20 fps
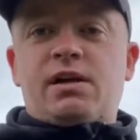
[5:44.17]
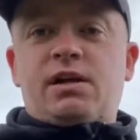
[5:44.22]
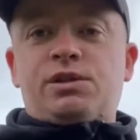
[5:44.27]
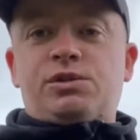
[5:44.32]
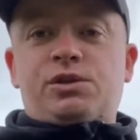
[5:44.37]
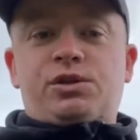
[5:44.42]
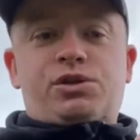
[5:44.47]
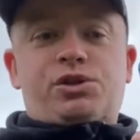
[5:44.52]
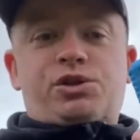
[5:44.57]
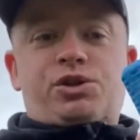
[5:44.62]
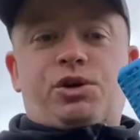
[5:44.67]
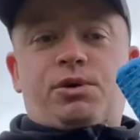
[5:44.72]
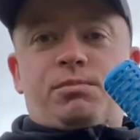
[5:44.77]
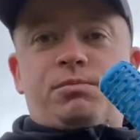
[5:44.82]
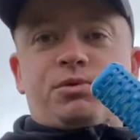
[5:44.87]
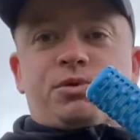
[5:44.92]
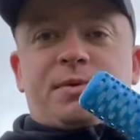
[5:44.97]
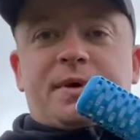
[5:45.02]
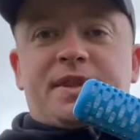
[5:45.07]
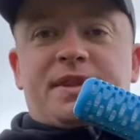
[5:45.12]
So it just
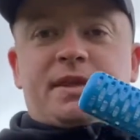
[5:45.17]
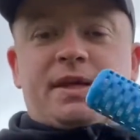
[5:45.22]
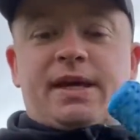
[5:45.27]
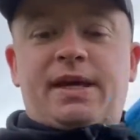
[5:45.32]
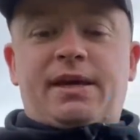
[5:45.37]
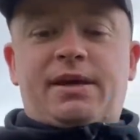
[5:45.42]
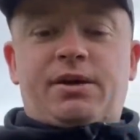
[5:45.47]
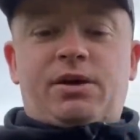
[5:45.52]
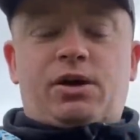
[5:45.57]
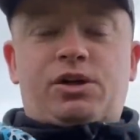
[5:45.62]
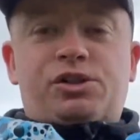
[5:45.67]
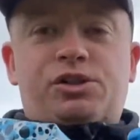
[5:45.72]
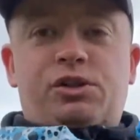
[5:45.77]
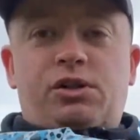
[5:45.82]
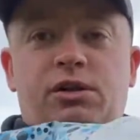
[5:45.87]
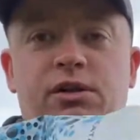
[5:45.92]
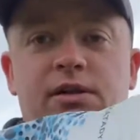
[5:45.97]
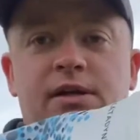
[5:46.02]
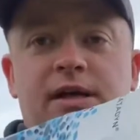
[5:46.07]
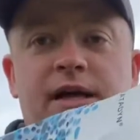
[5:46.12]
comes with the
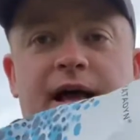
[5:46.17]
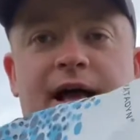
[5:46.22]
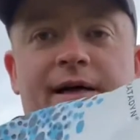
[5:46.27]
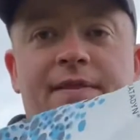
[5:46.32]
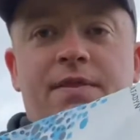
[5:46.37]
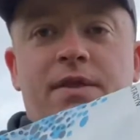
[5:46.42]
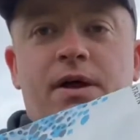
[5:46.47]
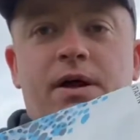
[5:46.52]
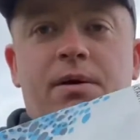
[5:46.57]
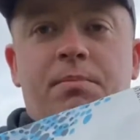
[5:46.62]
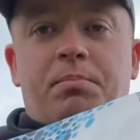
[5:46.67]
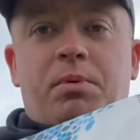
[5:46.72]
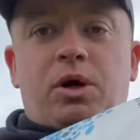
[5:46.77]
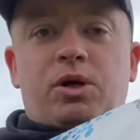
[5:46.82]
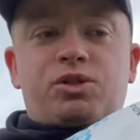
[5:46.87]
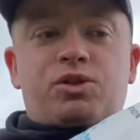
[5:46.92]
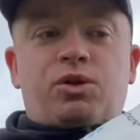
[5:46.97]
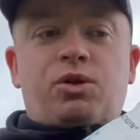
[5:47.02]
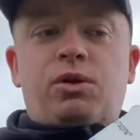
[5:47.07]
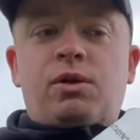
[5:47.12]
nozzle and the
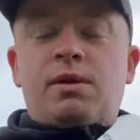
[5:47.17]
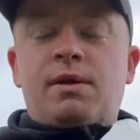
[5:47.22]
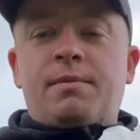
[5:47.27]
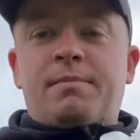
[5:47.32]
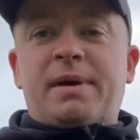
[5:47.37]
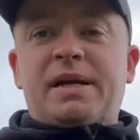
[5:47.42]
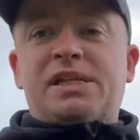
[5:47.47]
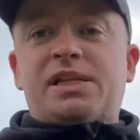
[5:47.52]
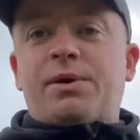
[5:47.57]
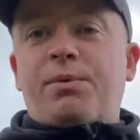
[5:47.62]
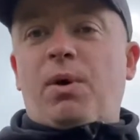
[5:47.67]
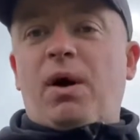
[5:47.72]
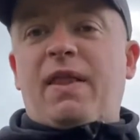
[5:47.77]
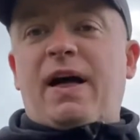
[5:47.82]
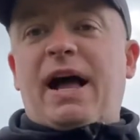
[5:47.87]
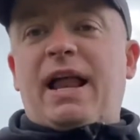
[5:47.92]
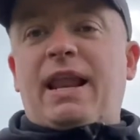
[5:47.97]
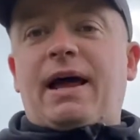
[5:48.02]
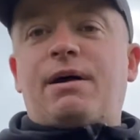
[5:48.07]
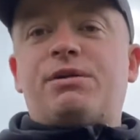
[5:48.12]
bottle. Basically what
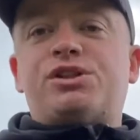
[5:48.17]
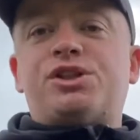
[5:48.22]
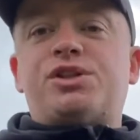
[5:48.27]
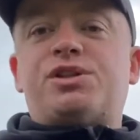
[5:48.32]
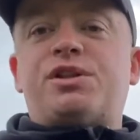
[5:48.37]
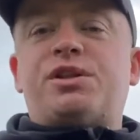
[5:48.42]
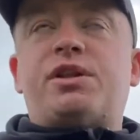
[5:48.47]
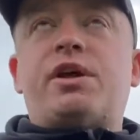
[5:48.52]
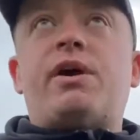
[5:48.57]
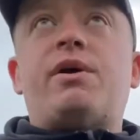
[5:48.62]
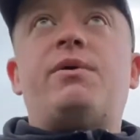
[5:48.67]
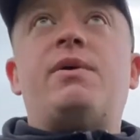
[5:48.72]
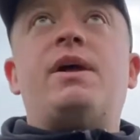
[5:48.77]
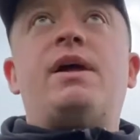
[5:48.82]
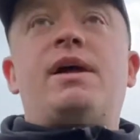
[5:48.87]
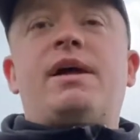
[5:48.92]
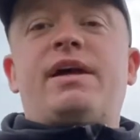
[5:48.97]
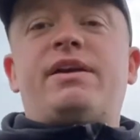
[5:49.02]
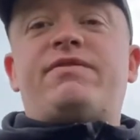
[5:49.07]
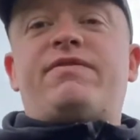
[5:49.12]
that allows you to do
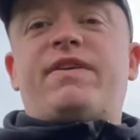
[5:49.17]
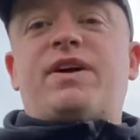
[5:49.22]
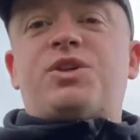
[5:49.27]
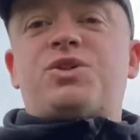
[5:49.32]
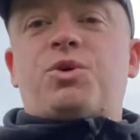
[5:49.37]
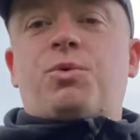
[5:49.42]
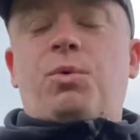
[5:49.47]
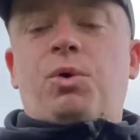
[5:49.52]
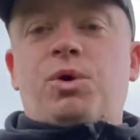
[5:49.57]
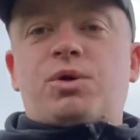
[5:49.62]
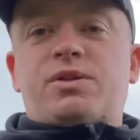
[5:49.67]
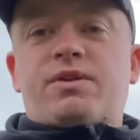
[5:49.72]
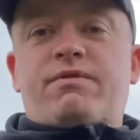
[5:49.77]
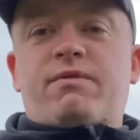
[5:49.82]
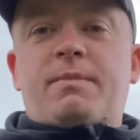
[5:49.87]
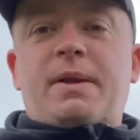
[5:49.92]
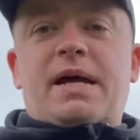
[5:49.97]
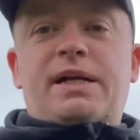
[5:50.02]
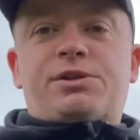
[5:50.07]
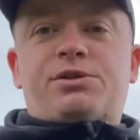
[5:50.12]
is filter water
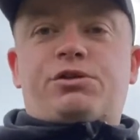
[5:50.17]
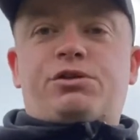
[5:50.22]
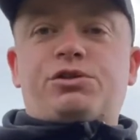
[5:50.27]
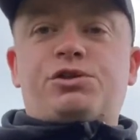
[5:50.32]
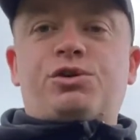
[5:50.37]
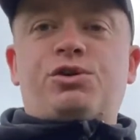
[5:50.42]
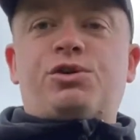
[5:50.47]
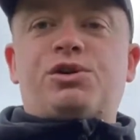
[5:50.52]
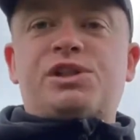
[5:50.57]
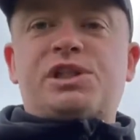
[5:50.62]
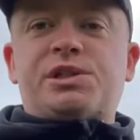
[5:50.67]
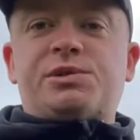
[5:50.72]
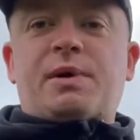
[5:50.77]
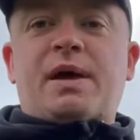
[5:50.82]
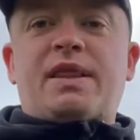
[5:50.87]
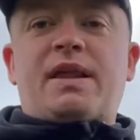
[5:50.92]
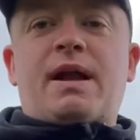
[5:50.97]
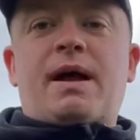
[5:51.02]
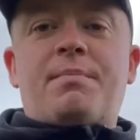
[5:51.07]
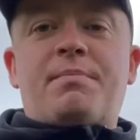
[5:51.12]
from natural sources,
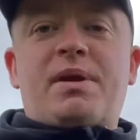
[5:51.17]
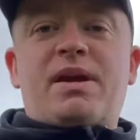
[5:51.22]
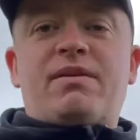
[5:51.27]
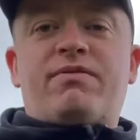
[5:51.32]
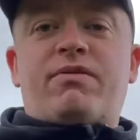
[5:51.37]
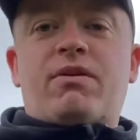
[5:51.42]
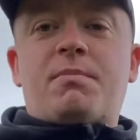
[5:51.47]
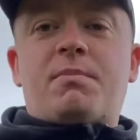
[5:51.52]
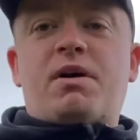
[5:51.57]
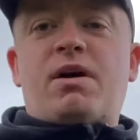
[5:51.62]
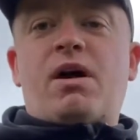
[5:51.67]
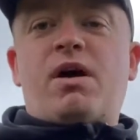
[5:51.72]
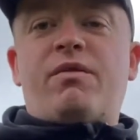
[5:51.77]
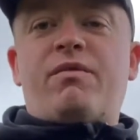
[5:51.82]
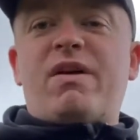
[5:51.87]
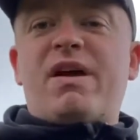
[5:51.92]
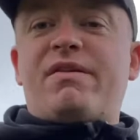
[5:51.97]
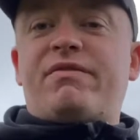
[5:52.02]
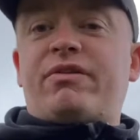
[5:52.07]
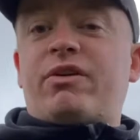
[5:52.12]
whether that be from a
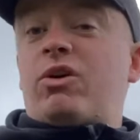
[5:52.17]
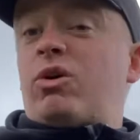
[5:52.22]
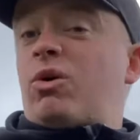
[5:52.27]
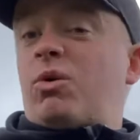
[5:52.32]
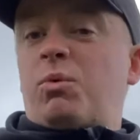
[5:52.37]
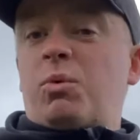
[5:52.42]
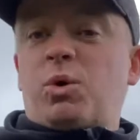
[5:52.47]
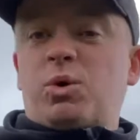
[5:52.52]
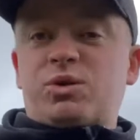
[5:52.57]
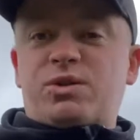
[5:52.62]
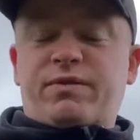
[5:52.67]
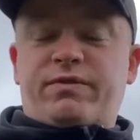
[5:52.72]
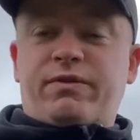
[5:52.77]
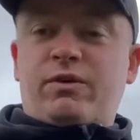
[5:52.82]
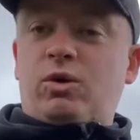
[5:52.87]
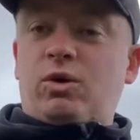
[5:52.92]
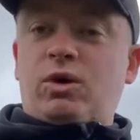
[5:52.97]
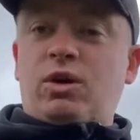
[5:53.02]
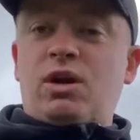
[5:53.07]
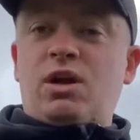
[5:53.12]
river or a
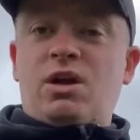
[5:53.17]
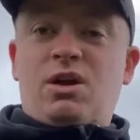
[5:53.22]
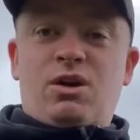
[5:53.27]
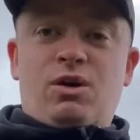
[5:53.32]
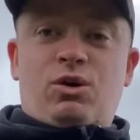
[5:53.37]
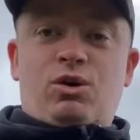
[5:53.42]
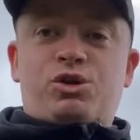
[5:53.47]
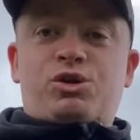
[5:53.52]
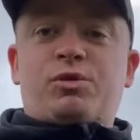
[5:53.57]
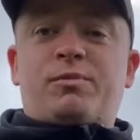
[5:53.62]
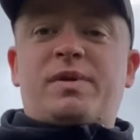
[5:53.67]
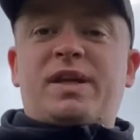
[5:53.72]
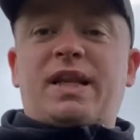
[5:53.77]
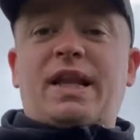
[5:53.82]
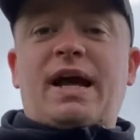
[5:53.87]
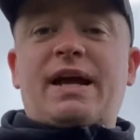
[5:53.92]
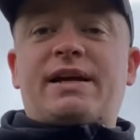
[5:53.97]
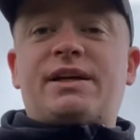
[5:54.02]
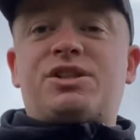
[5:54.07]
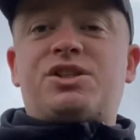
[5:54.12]
waterfall or something
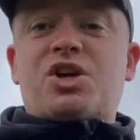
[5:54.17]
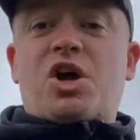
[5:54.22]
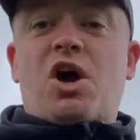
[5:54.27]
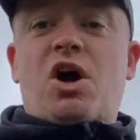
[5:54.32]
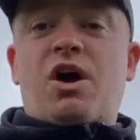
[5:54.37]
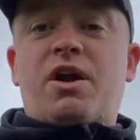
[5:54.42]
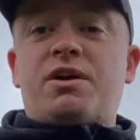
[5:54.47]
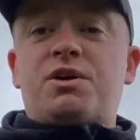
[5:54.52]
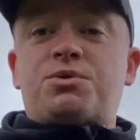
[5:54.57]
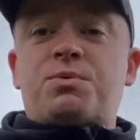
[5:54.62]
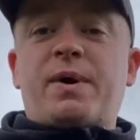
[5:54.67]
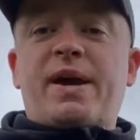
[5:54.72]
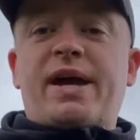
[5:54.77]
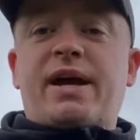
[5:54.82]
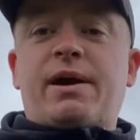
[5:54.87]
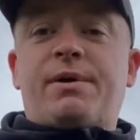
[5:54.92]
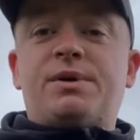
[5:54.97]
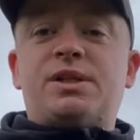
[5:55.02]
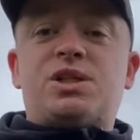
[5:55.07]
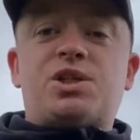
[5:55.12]
like a tarn, as we're
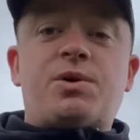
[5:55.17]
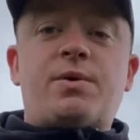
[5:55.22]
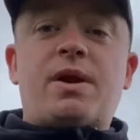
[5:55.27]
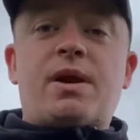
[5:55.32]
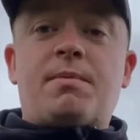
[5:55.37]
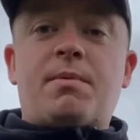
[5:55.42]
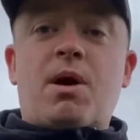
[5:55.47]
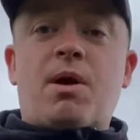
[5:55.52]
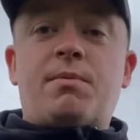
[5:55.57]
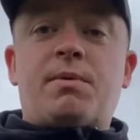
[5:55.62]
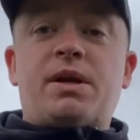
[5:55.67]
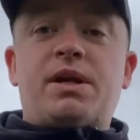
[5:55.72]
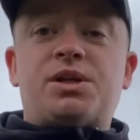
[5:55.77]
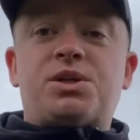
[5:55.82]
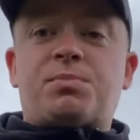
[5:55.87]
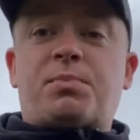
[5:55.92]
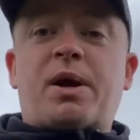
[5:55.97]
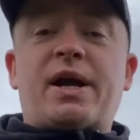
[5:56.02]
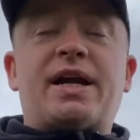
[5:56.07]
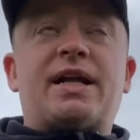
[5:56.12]
going to in a moment at
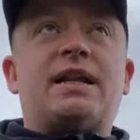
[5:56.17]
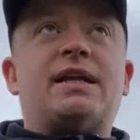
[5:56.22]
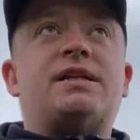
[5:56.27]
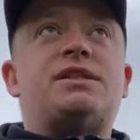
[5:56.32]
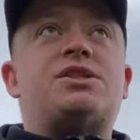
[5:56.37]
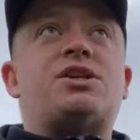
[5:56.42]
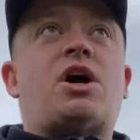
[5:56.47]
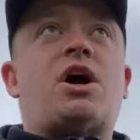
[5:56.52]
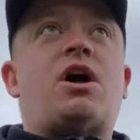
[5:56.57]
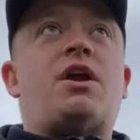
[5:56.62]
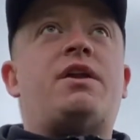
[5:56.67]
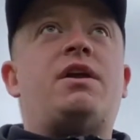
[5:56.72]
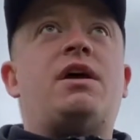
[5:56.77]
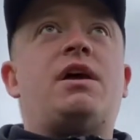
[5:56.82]
Sprinkling Tarn.